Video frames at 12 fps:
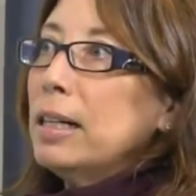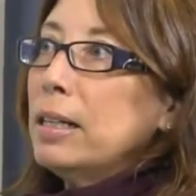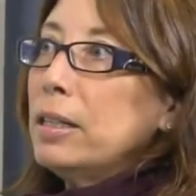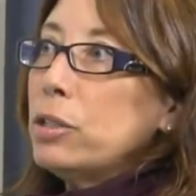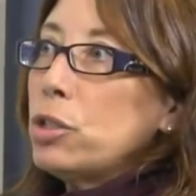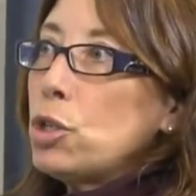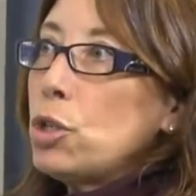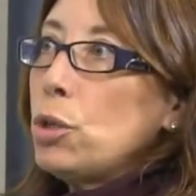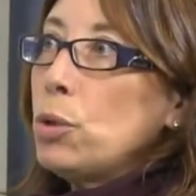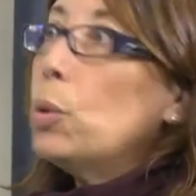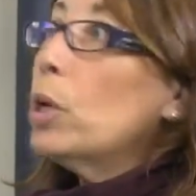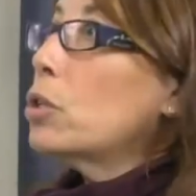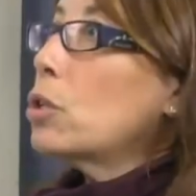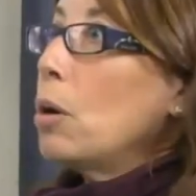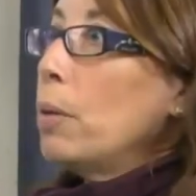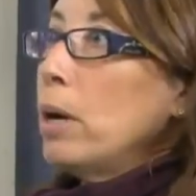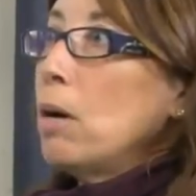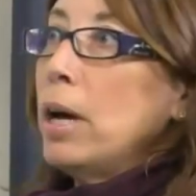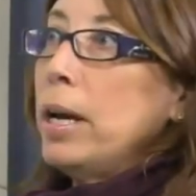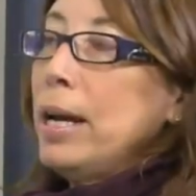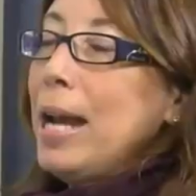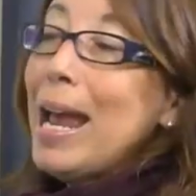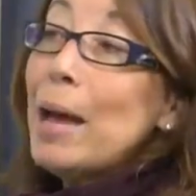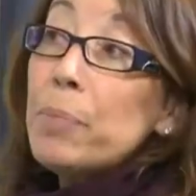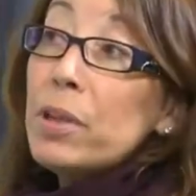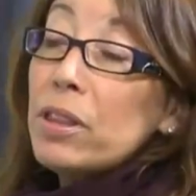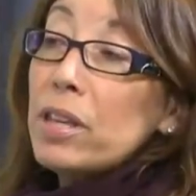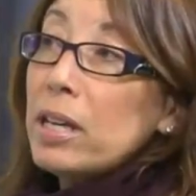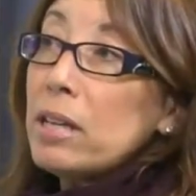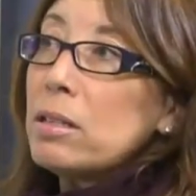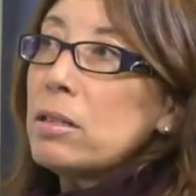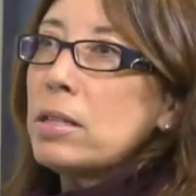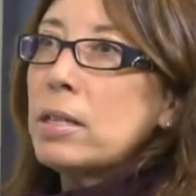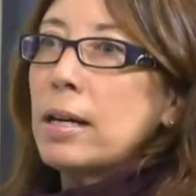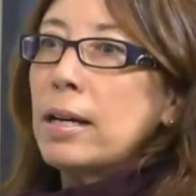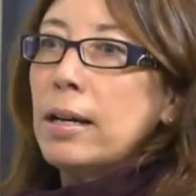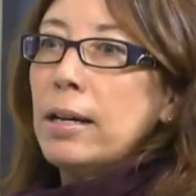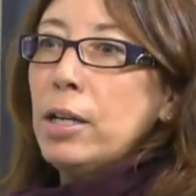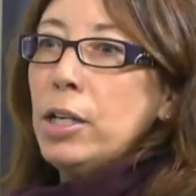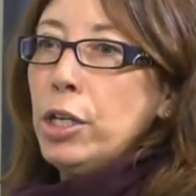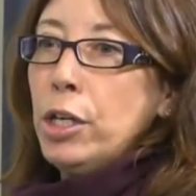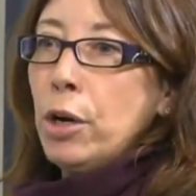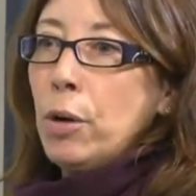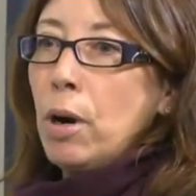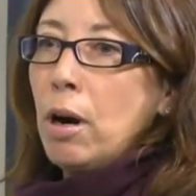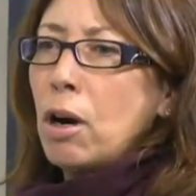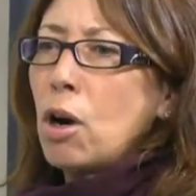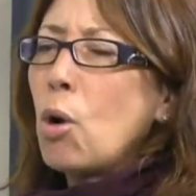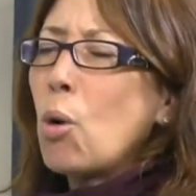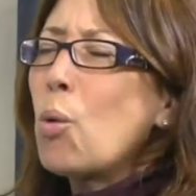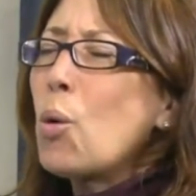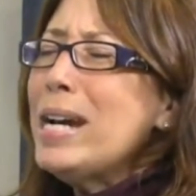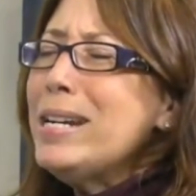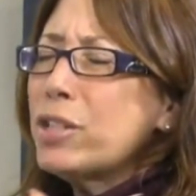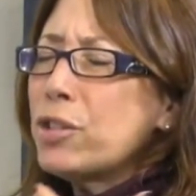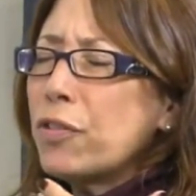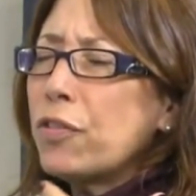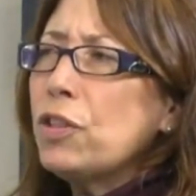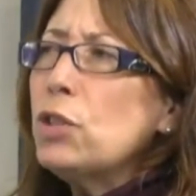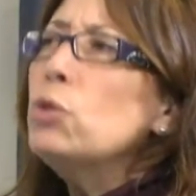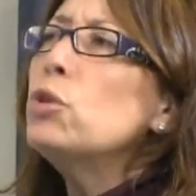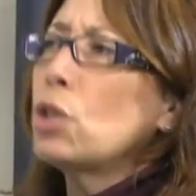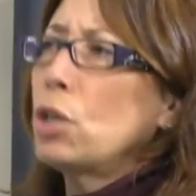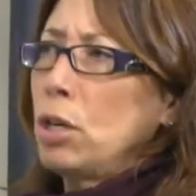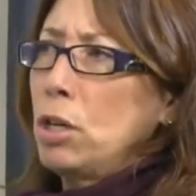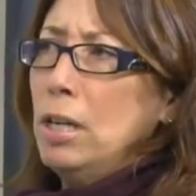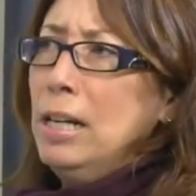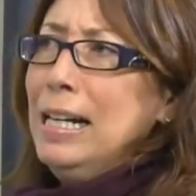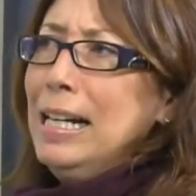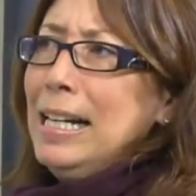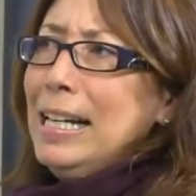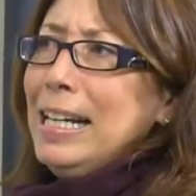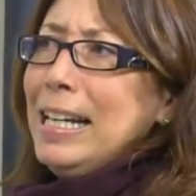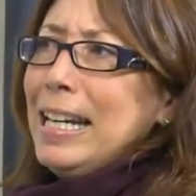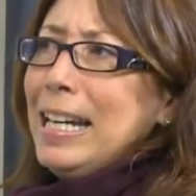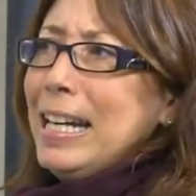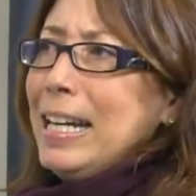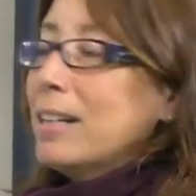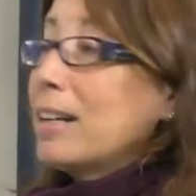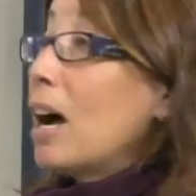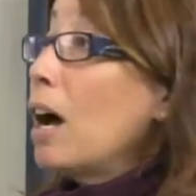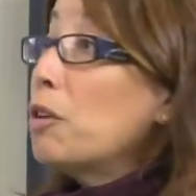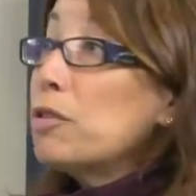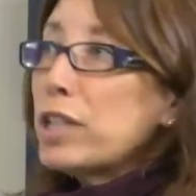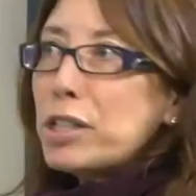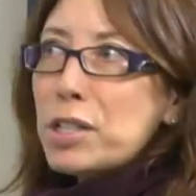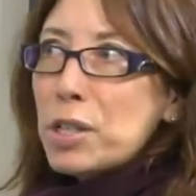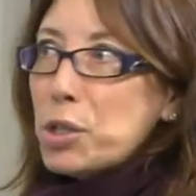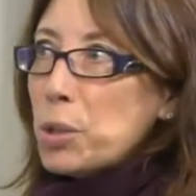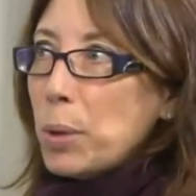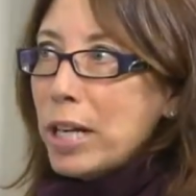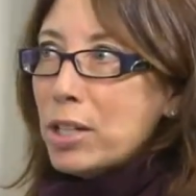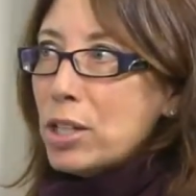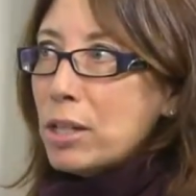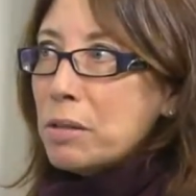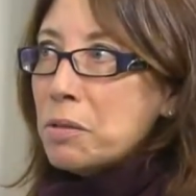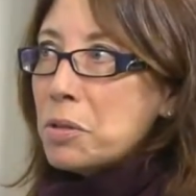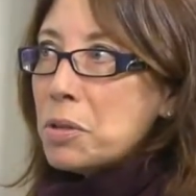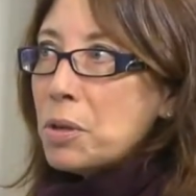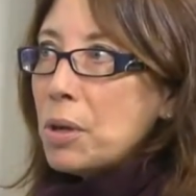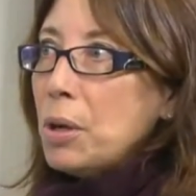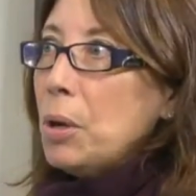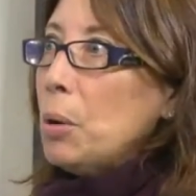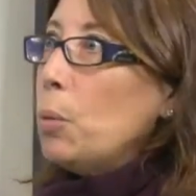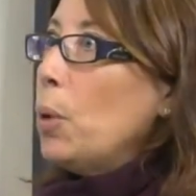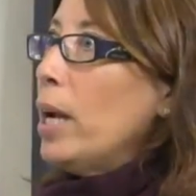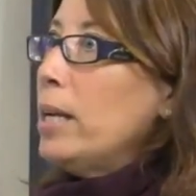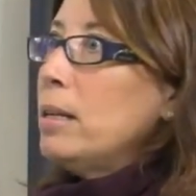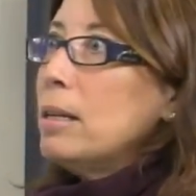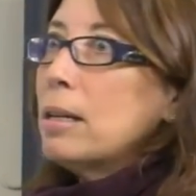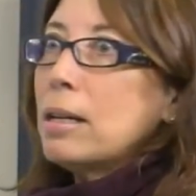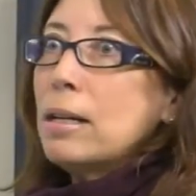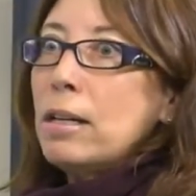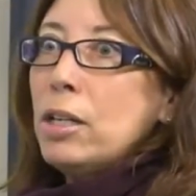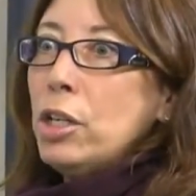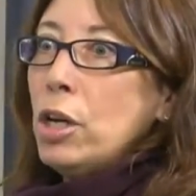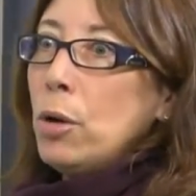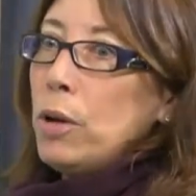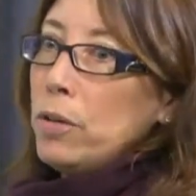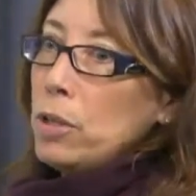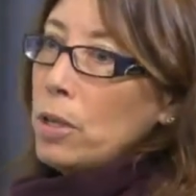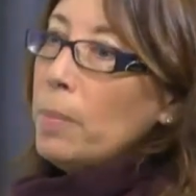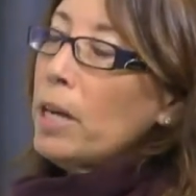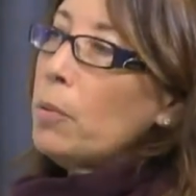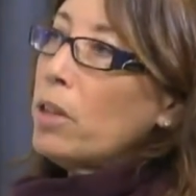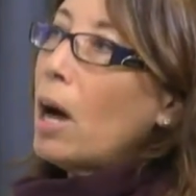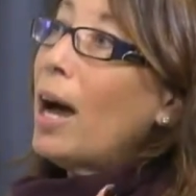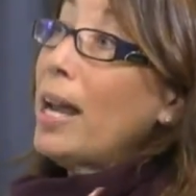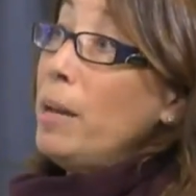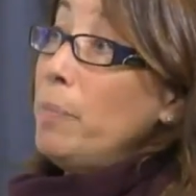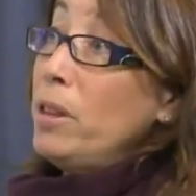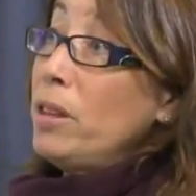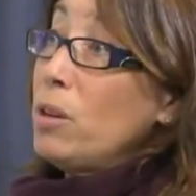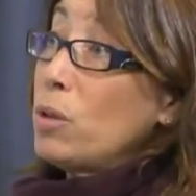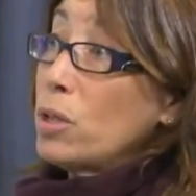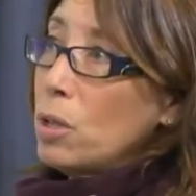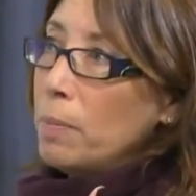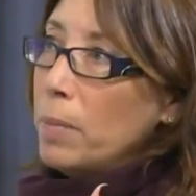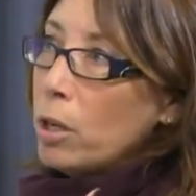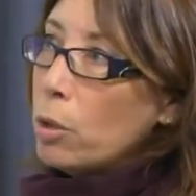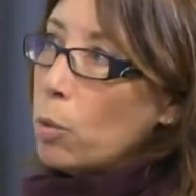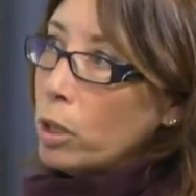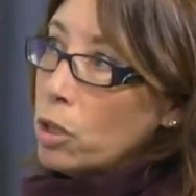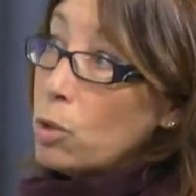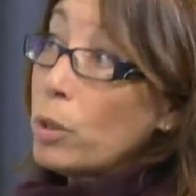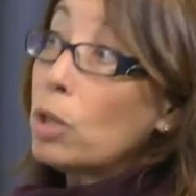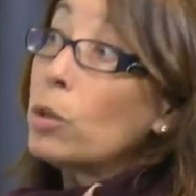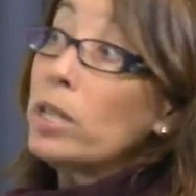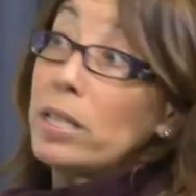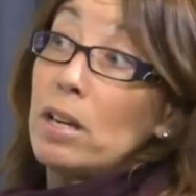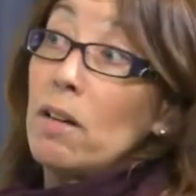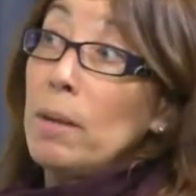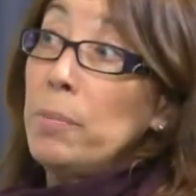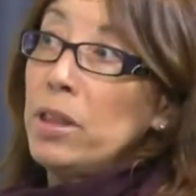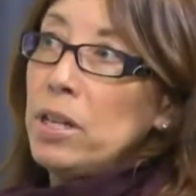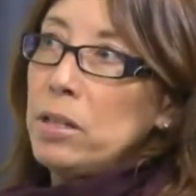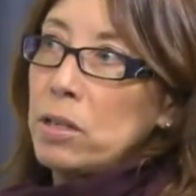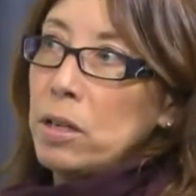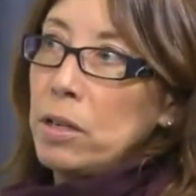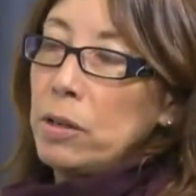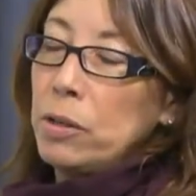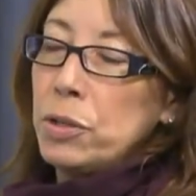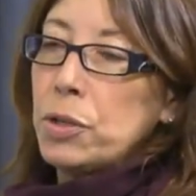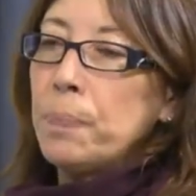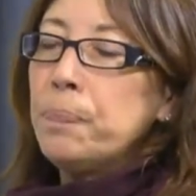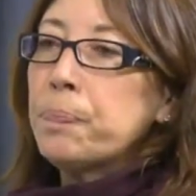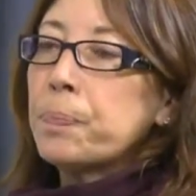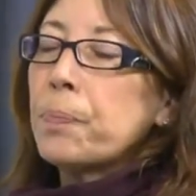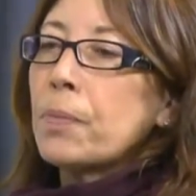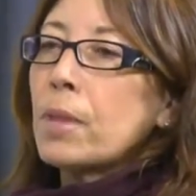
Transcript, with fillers: uh, to what's going on. And empathy is, uh, you know, a great diffuser in conflict situations. When, uh, you know, somebody with high empathy or somebody who wants to increase their empathy skills, mm-hmm.